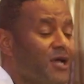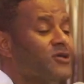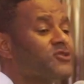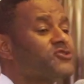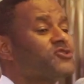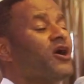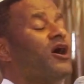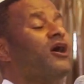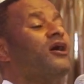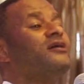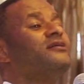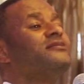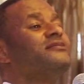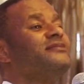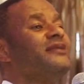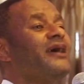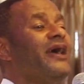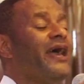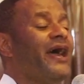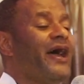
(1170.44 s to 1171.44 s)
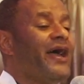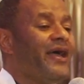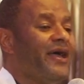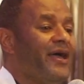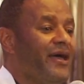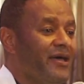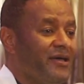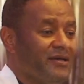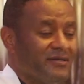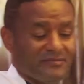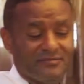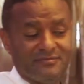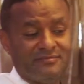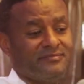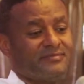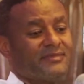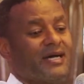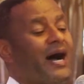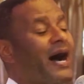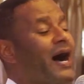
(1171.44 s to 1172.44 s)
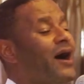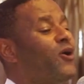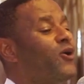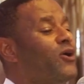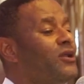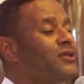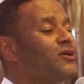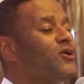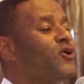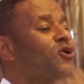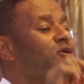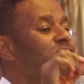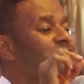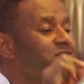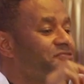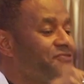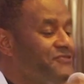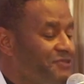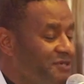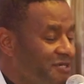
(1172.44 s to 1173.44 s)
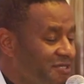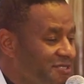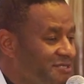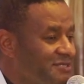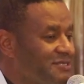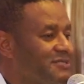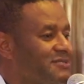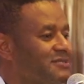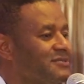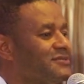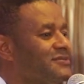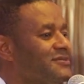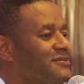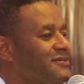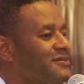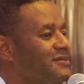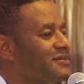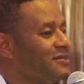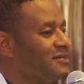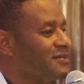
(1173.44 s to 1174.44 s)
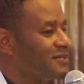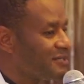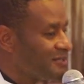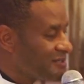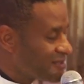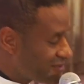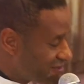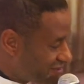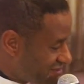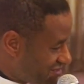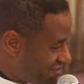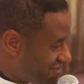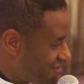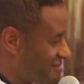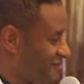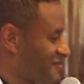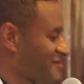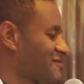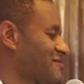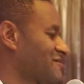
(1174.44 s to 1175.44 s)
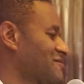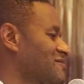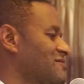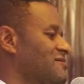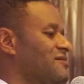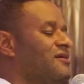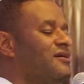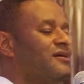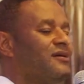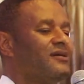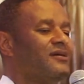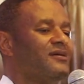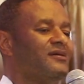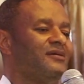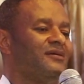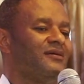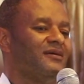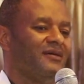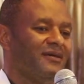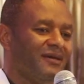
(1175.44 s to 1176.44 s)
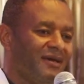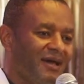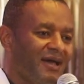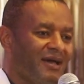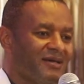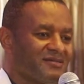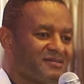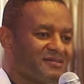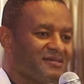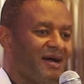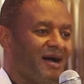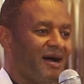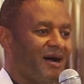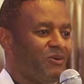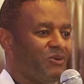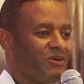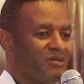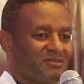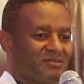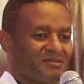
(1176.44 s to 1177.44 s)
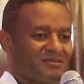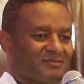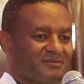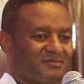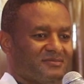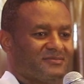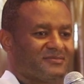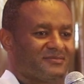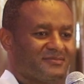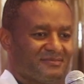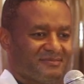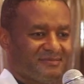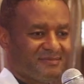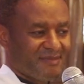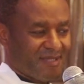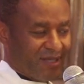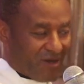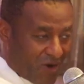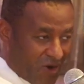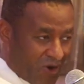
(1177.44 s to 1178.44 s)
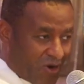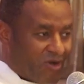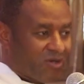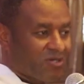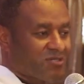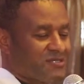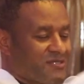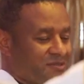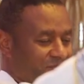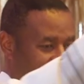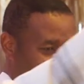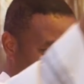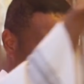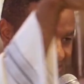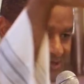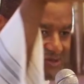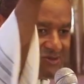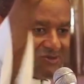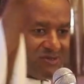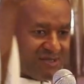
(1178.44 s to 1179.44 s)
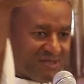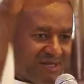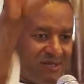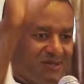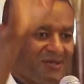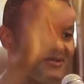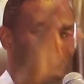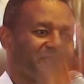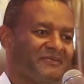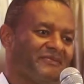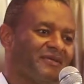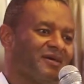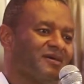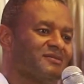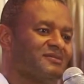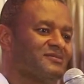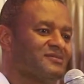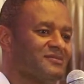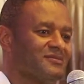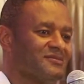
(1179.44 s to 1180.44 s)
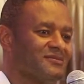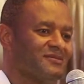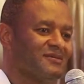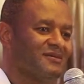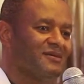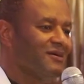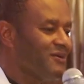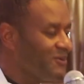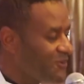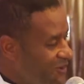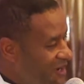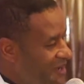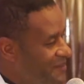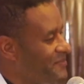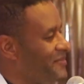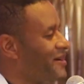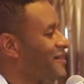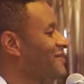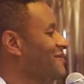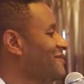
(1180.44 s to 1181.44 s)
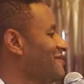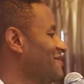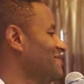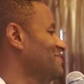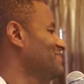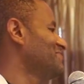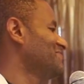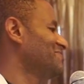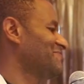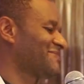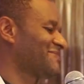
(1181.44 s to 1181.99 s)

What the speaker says: So AA are Holy Ghost filled Christians. AS are what? The whores, the prostitutes, and all of that. Go and marry them.